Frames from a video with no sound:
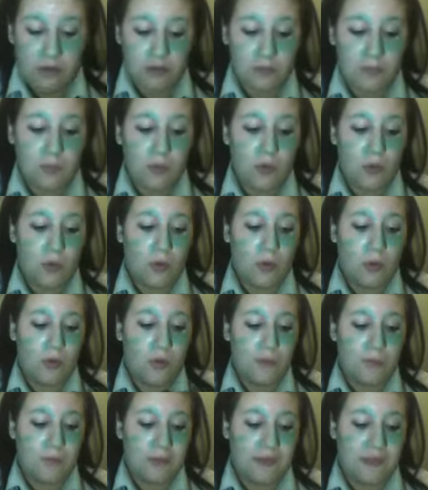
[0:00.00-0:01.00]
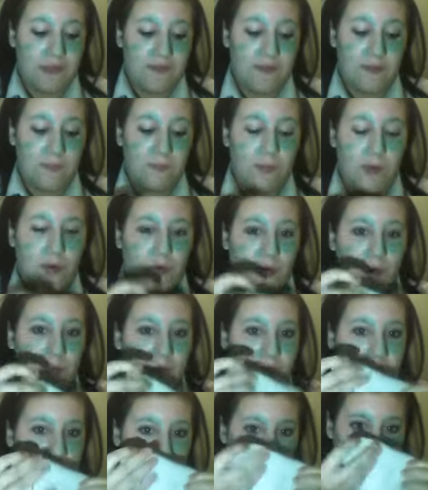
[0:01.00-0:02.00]
more, but then the more
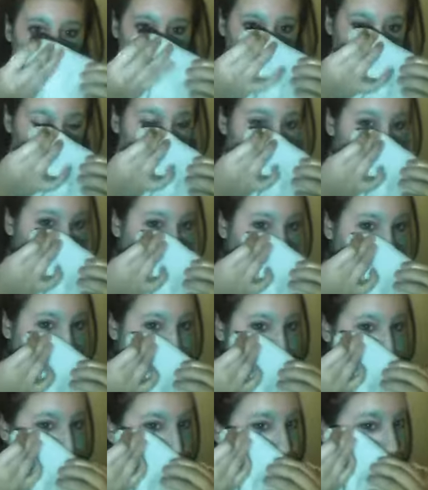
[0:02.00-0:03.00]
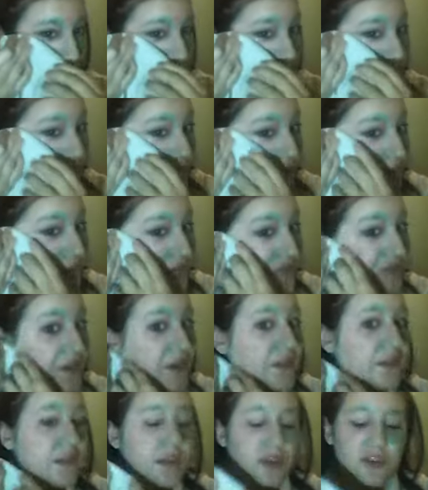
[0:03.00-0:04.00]
you use it, because the
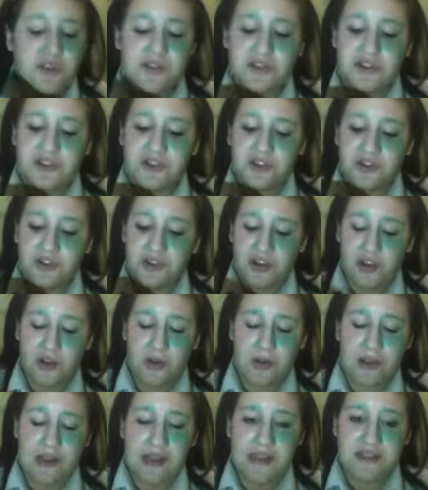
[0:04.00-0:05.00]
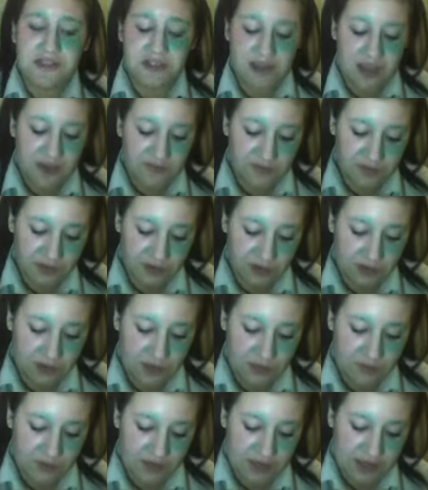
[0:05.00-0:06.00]
thing that you shouldn't do unless you have got
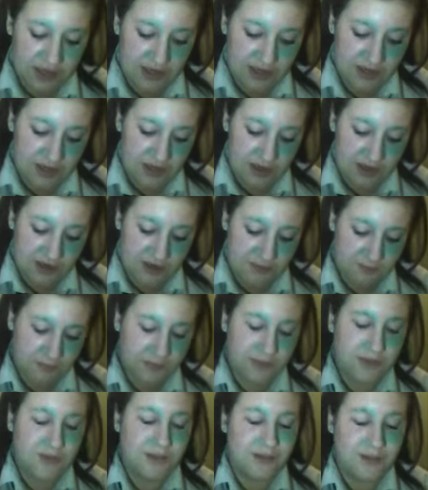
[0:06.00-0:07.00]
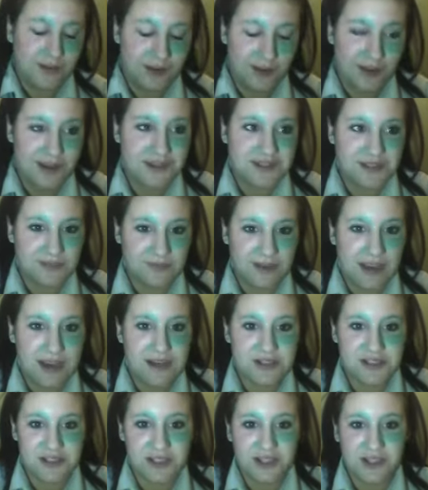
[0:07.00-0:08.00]
an allergic
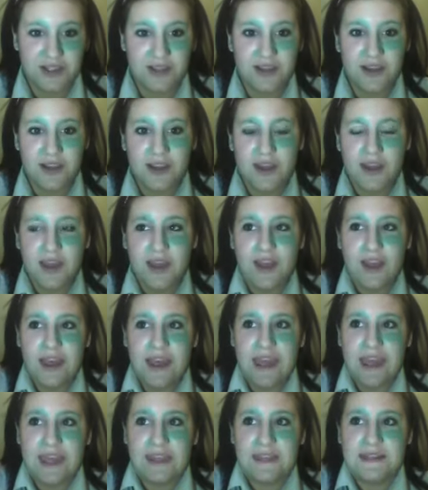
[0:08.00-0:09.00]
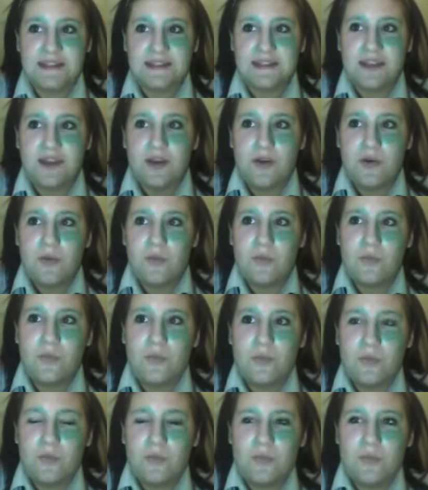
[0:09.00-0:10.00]
reaction is
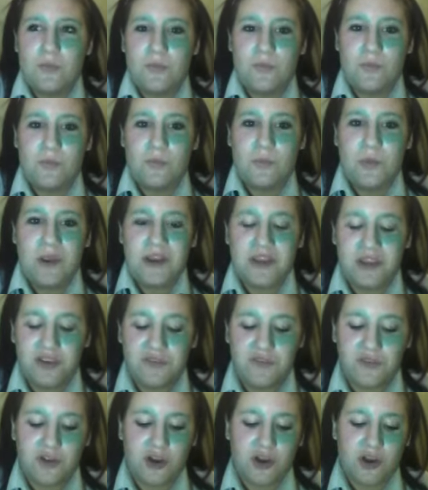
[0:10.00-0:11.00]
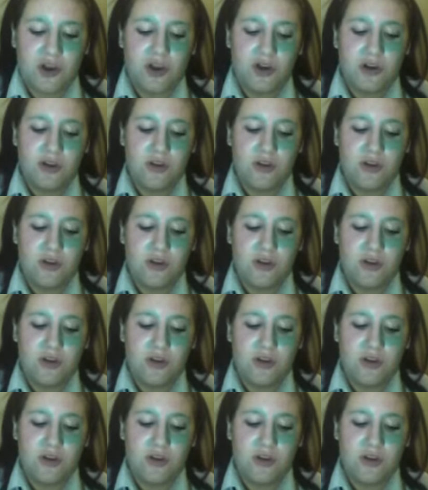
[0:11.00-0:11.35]
when you've got